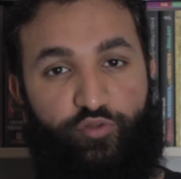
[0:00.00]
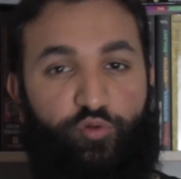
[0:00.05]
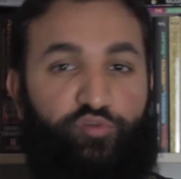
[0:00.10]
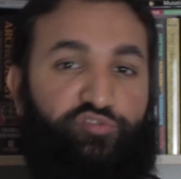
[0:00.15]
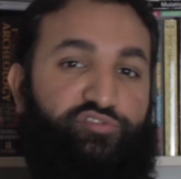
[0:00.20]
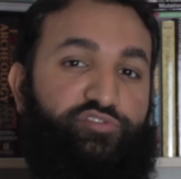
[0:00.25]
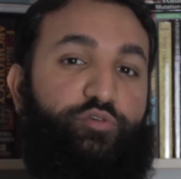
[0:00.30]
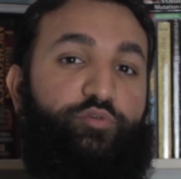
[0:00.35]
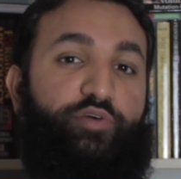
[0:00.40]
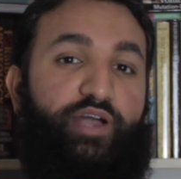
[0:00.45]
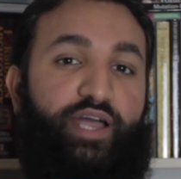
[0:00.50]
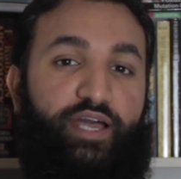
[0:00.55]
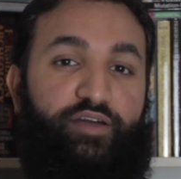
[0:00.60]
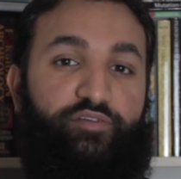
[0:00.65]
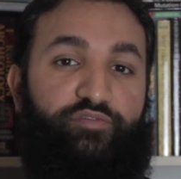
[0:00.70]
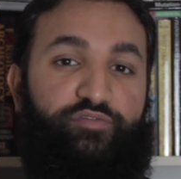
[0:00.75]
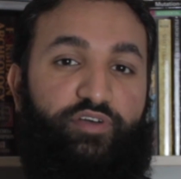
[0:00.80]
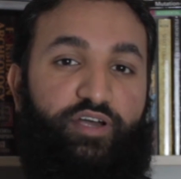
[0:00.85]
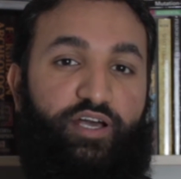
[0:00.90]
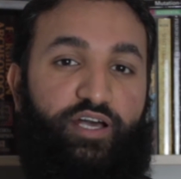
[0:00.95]
also
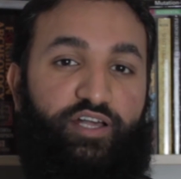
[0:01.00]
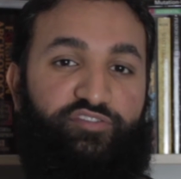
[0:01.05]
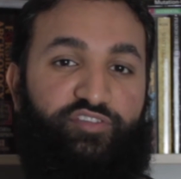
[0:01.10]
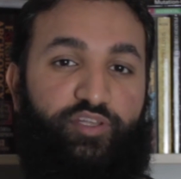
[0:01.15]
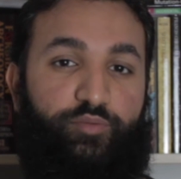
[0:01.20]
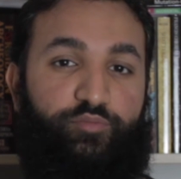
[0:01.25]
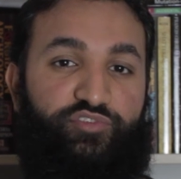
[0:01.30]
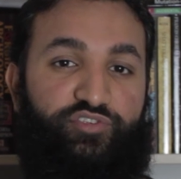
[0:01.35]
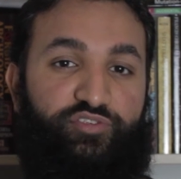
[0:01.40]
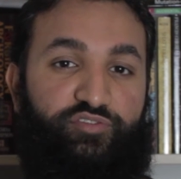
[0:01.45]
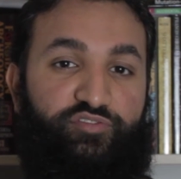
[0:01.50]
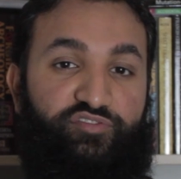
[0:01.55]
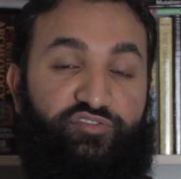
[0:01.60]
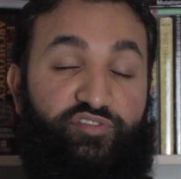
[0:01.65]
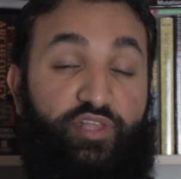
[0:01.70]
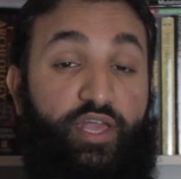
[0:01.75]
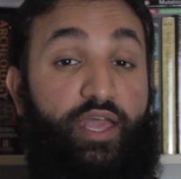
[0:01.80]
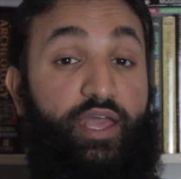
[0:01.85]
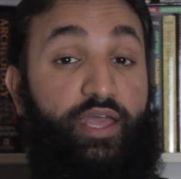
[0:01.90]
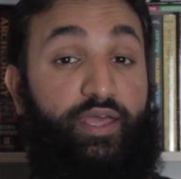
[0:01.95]
have assumptions.